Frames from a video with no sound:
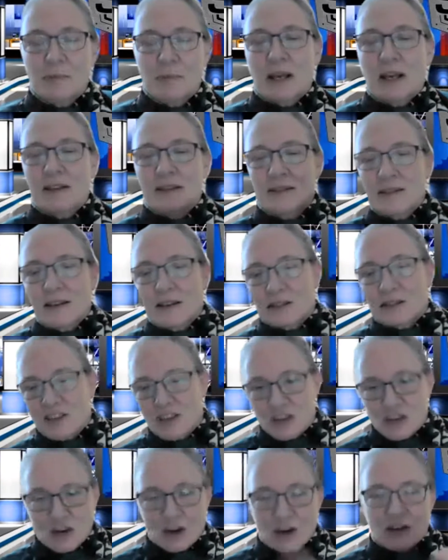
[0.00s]
because they're
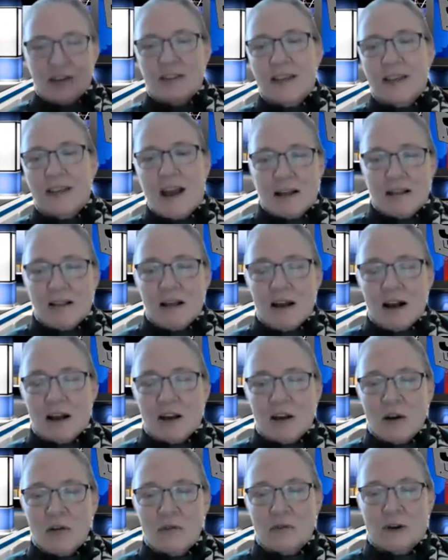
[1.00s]
starting that clock
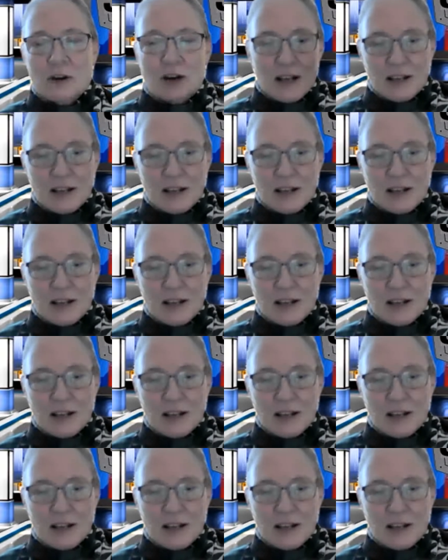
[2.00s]
over.